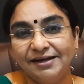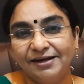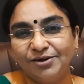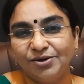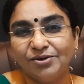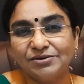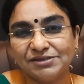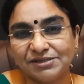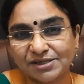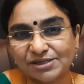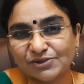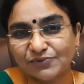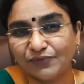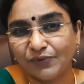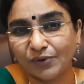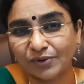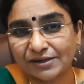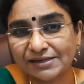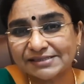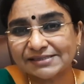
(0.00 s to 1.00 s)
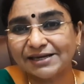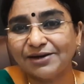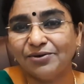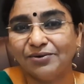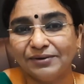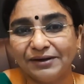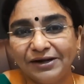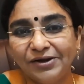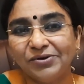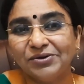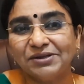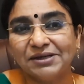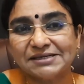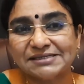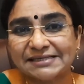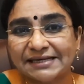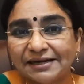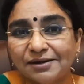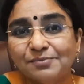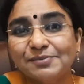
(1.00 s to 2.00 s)
not just focusing only on the
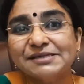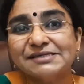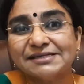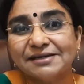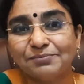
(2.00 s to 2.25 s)
syllabus